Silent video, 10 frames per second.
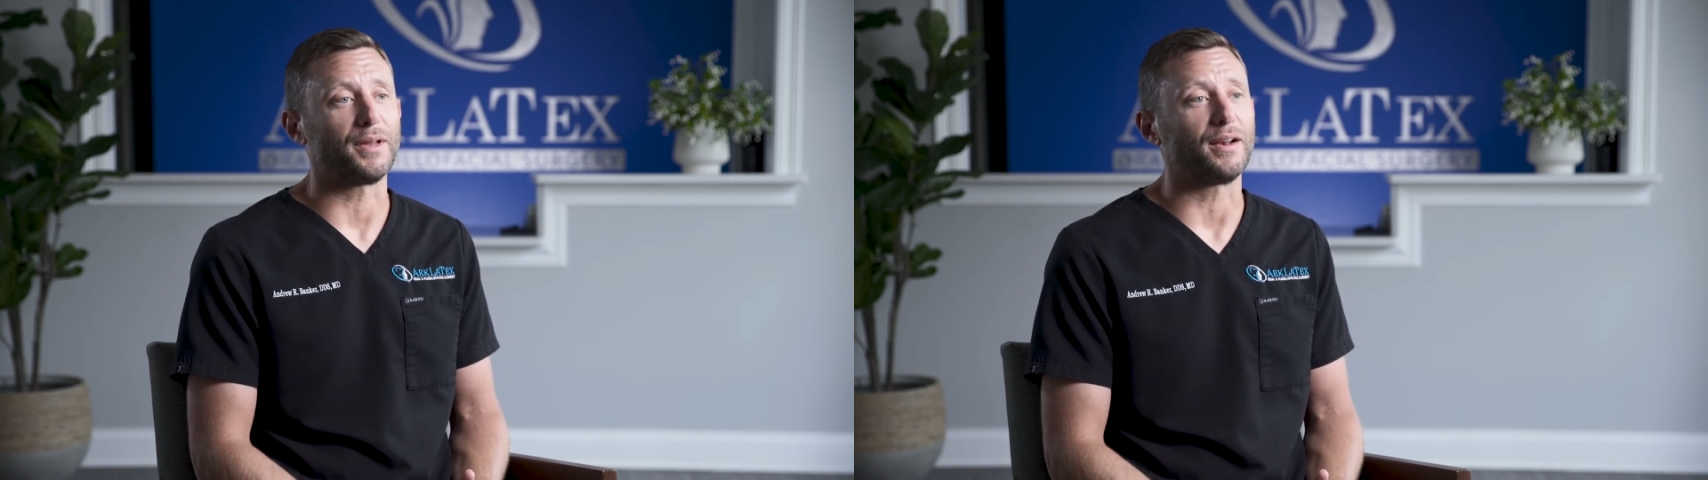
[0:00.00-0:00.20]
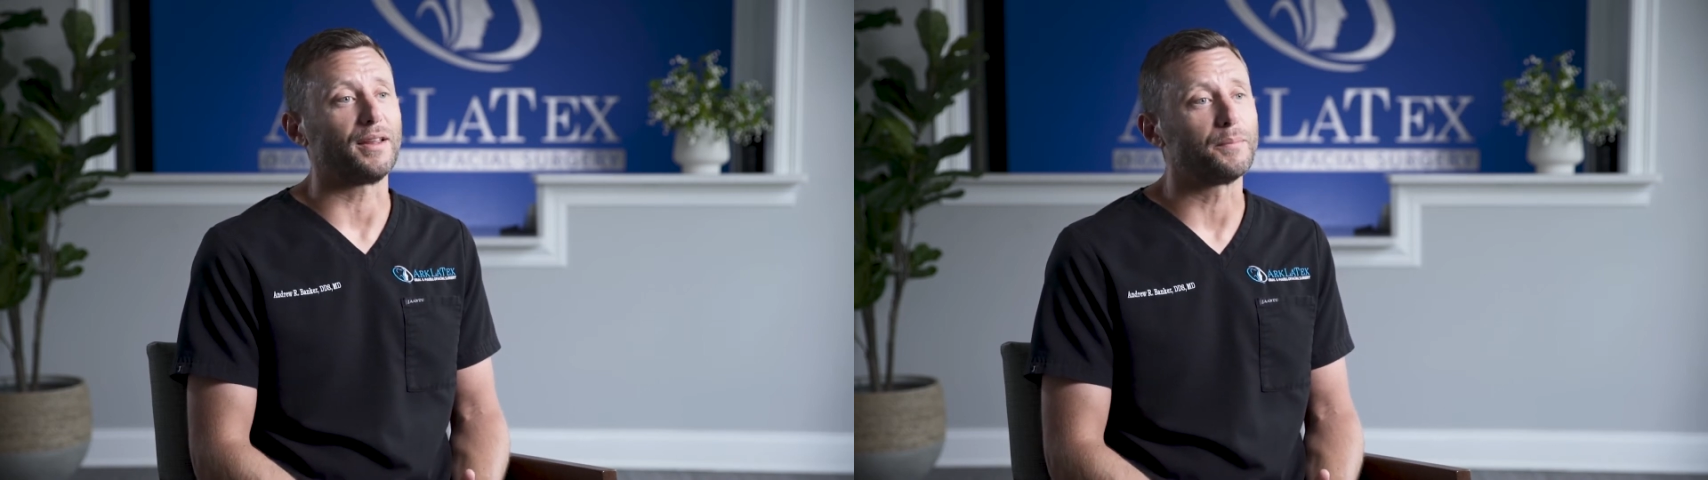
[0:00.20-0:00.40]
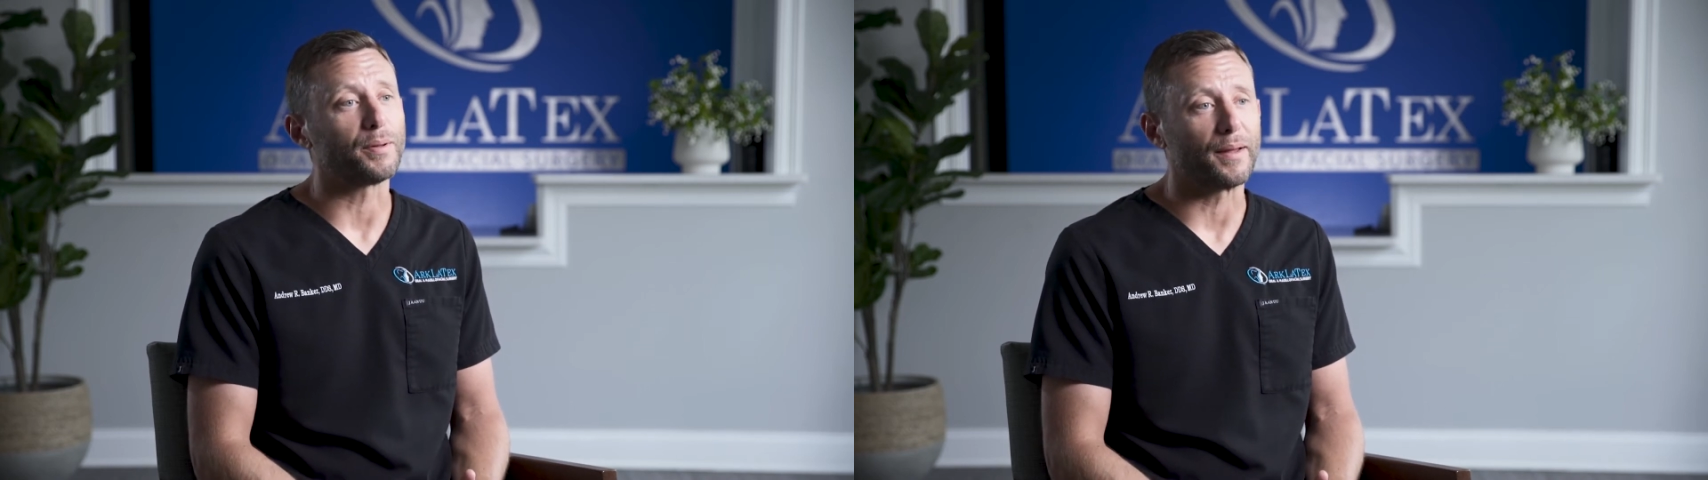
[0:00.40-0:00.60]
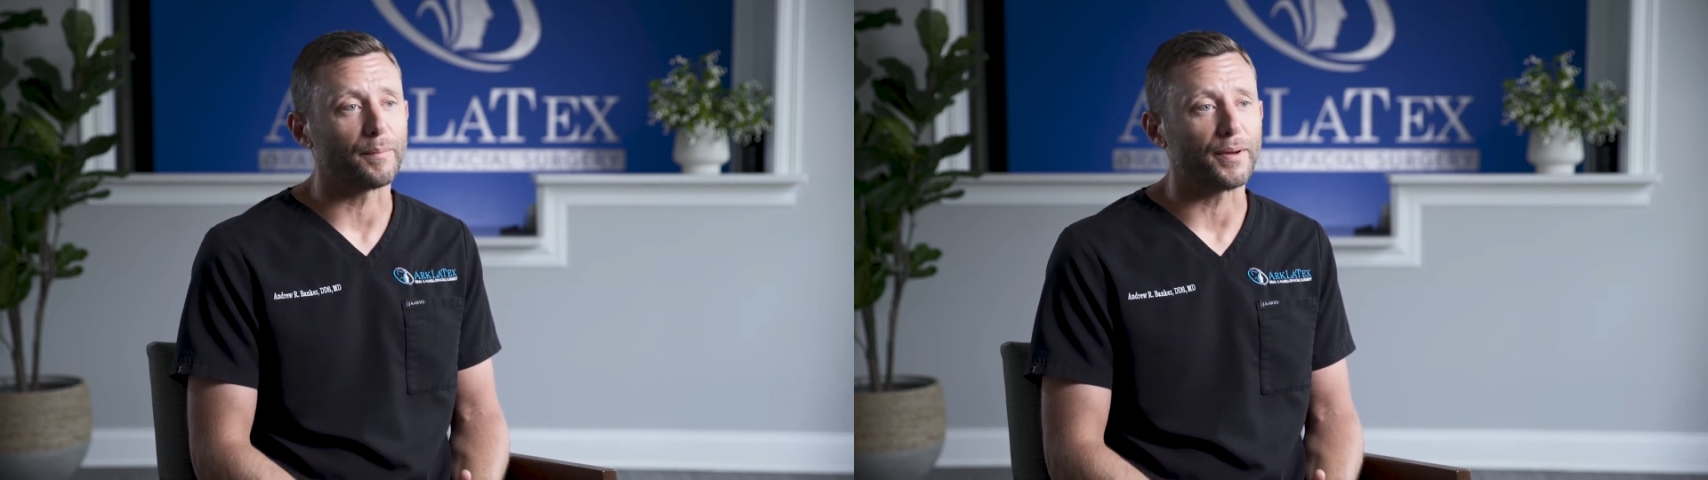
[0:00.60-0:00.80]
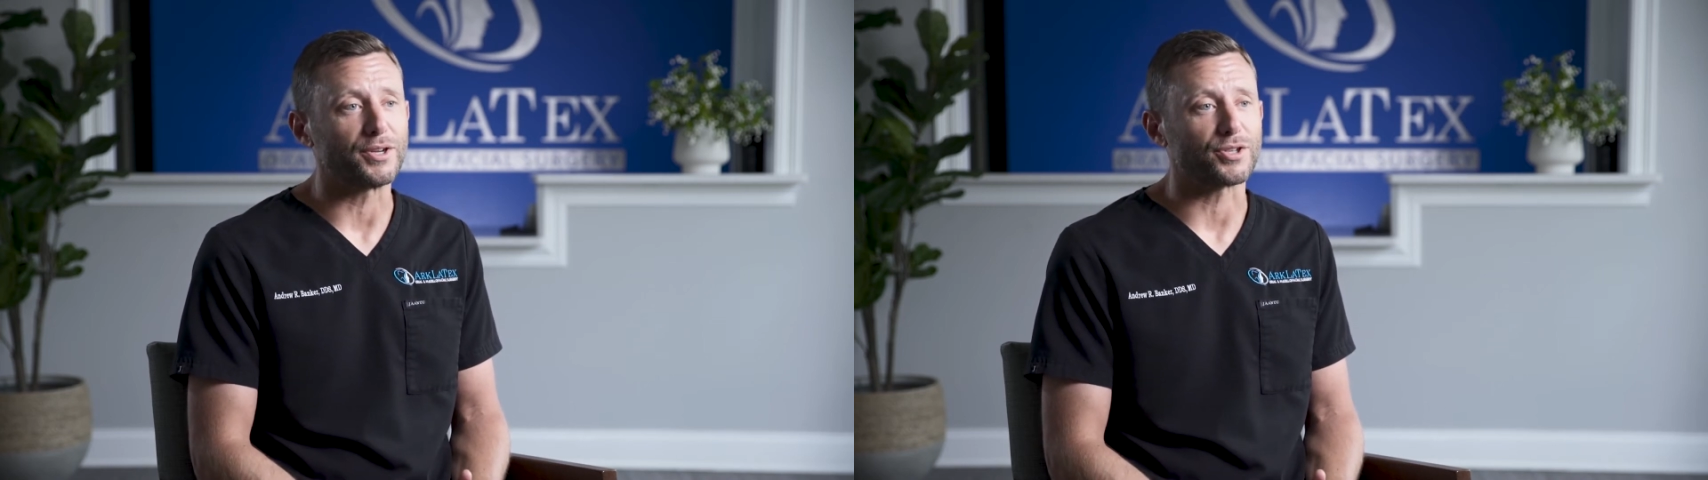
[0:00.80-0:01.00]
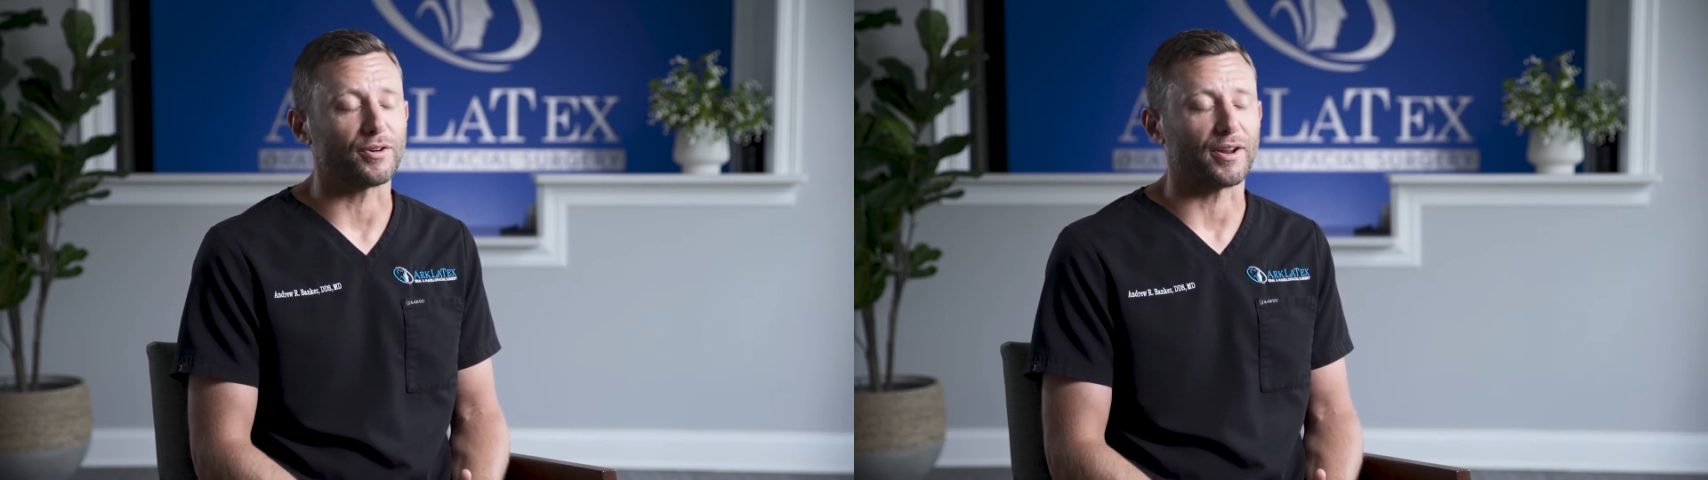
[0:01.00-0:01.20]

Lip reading: dental implant patient are